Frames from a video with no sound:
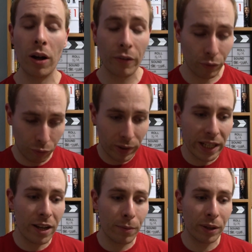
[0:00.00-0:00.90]
of
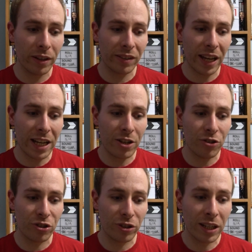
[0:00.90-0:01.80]

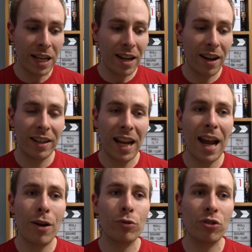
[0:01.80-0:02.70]
rehabilitation and
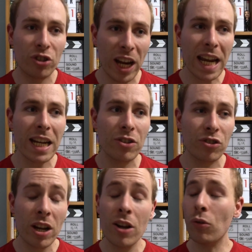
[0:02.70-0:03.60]
how change